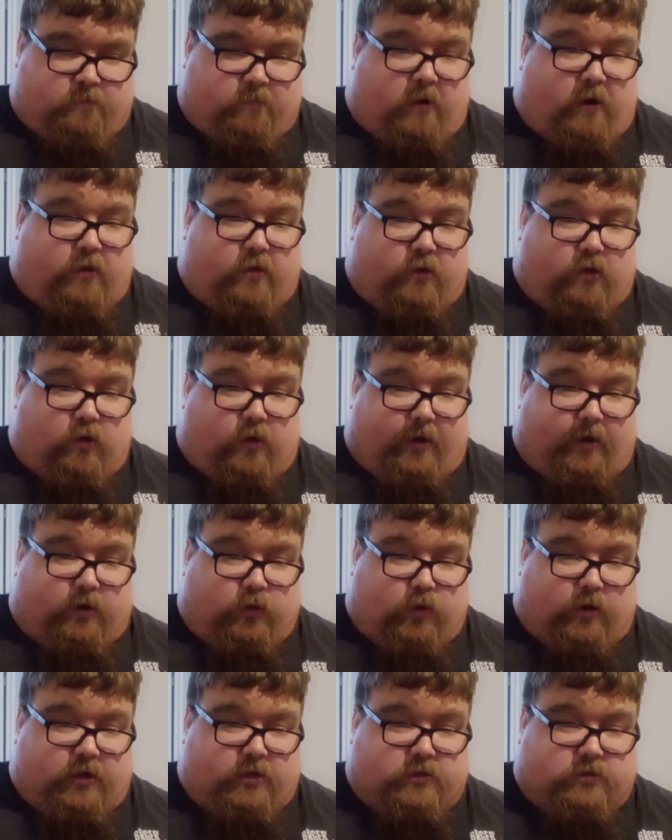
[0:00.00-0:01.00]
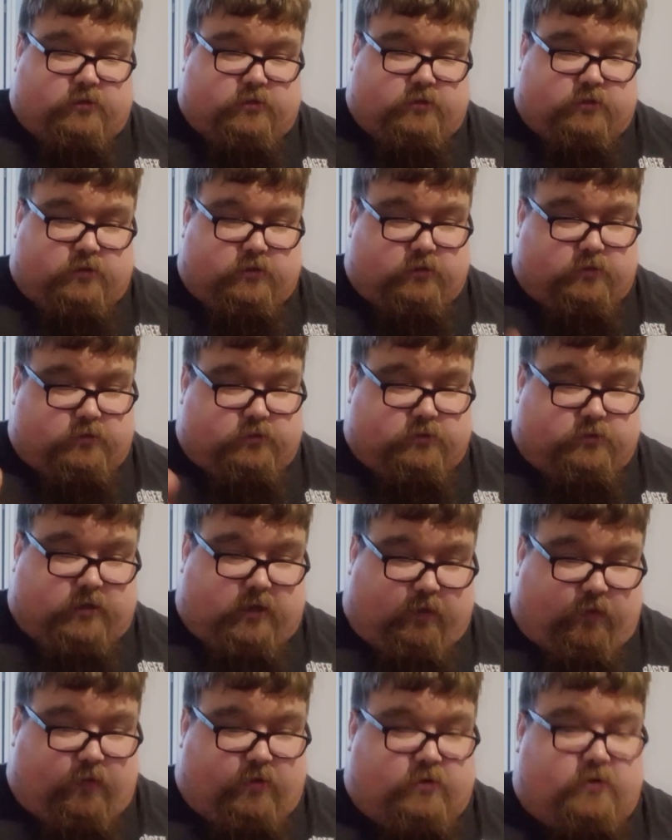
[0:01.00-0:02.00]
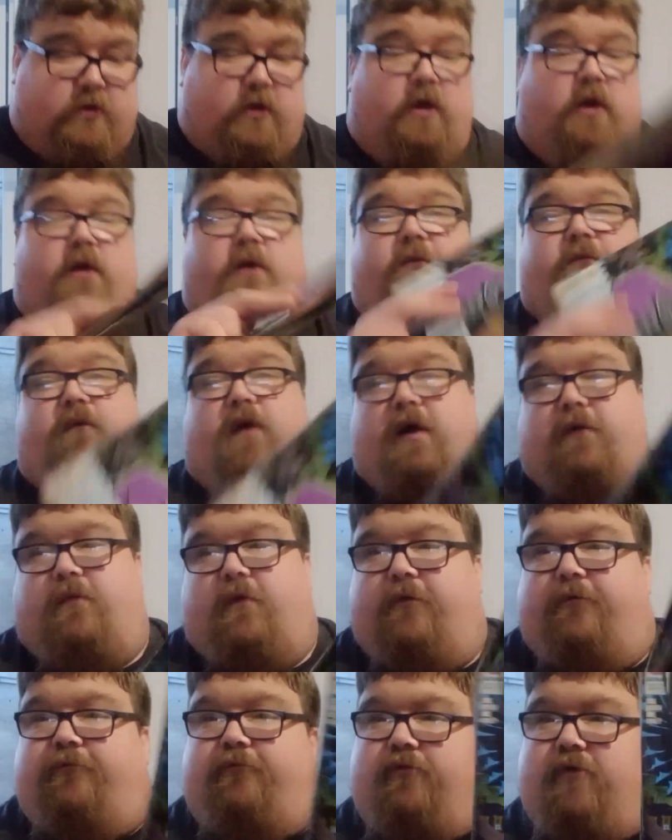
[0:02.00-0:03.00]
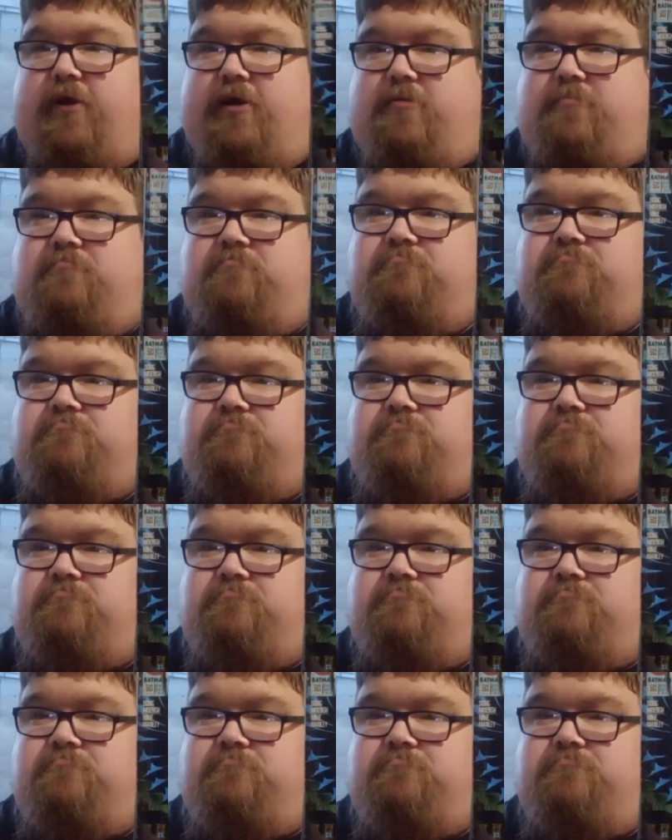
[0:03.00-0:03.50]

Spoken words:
Part of the Night Quest series, 503.